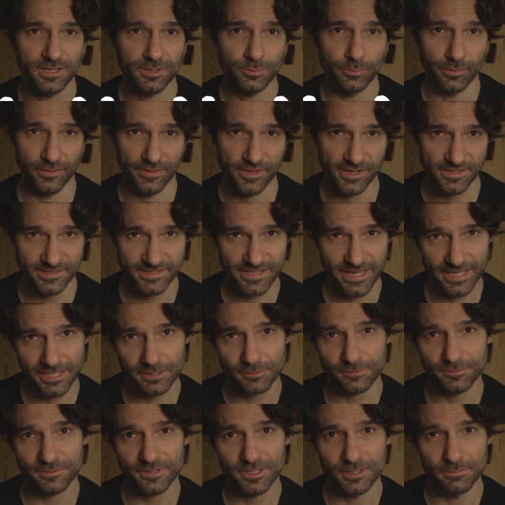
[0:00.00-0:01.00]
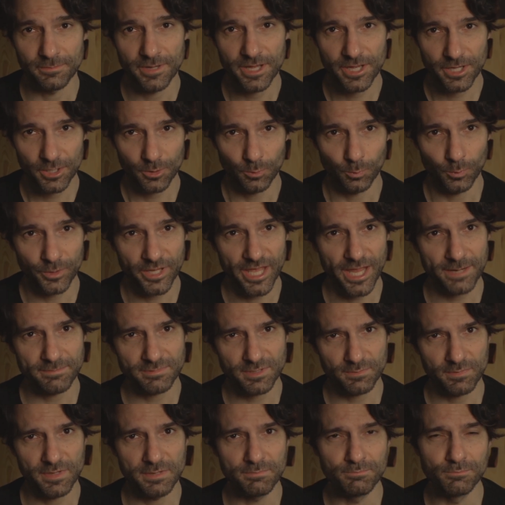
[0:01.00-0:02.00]
With our second film, we aim
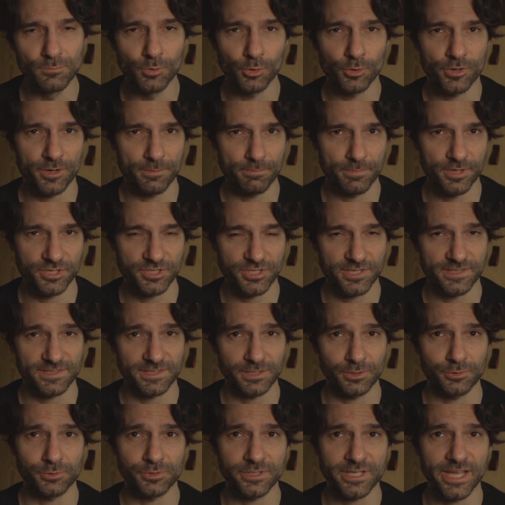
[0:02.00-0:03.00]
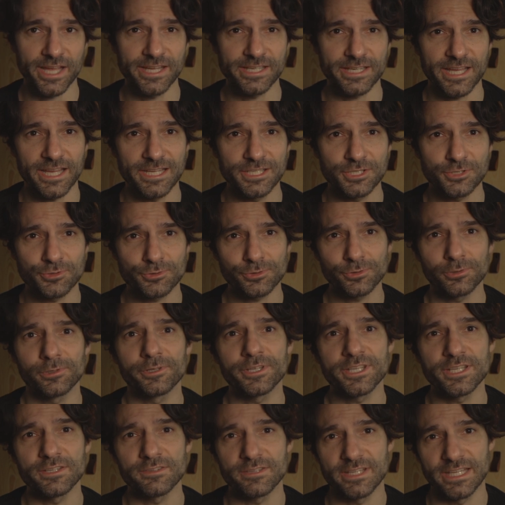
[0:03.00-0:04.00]
to be more ambitious and create a
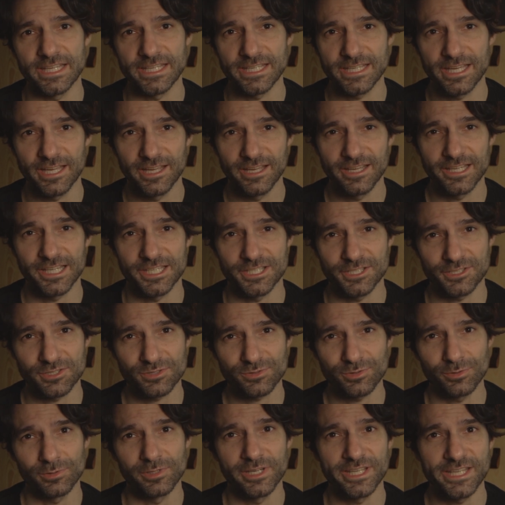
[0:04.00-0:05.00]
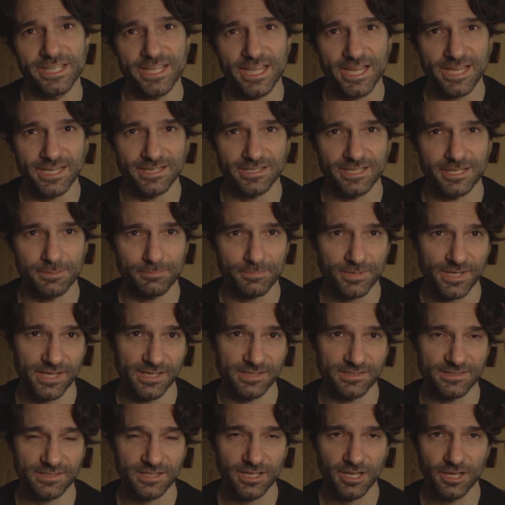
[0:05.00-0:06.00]
truly unique and truly indie
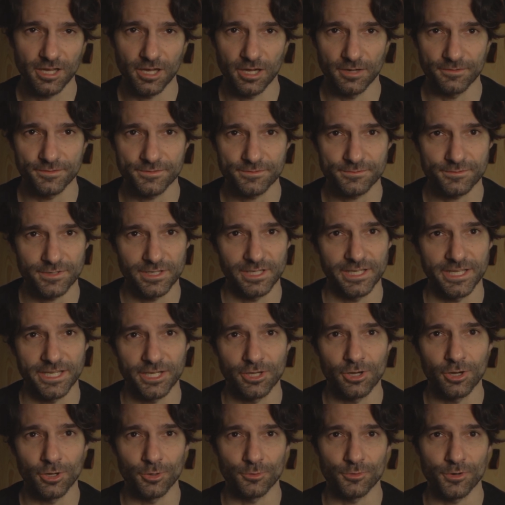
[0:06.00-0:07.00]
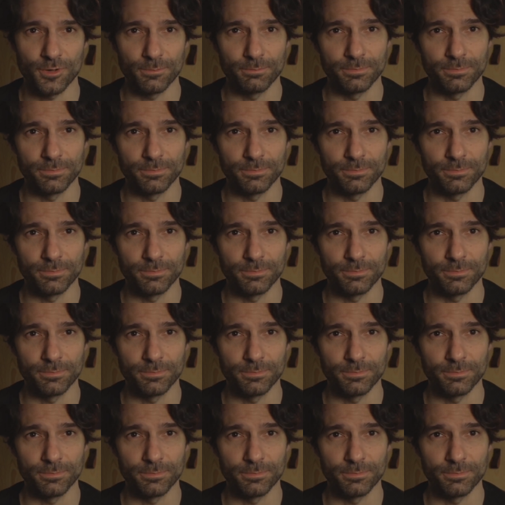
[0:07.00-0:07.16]
piece of thrilling horror